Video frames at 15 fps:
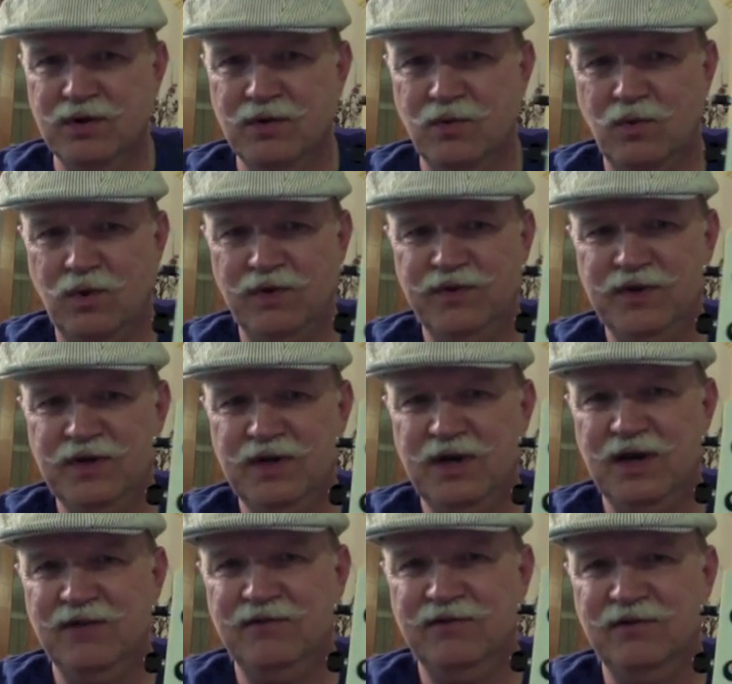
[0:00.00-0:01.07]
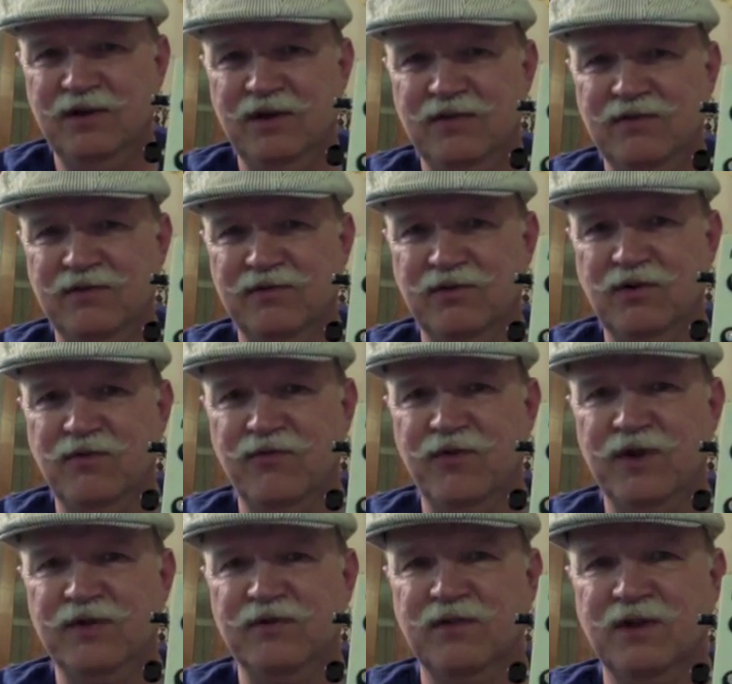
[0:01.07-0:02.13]
one thing it has a 0
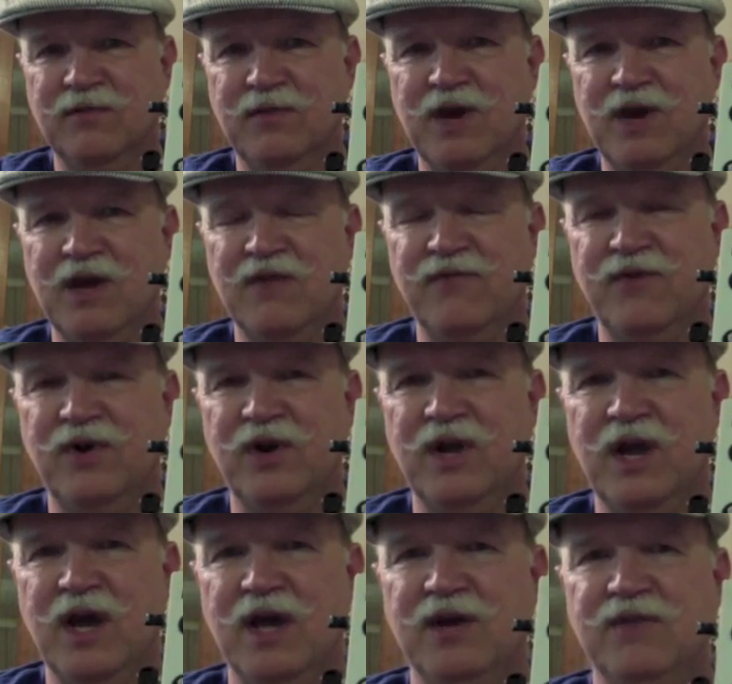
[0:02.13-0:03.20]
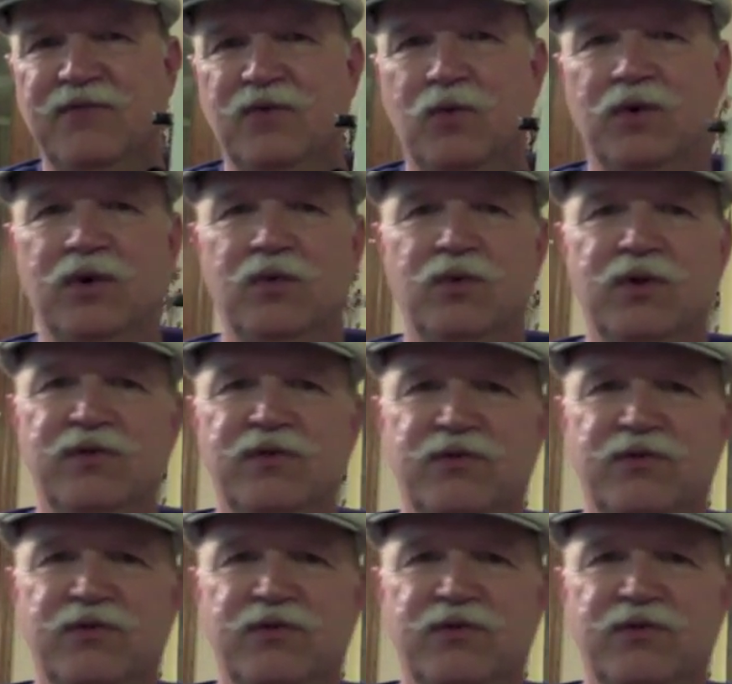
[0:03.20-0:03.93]
fret, just like Maccaferri had. And if you're wondering what a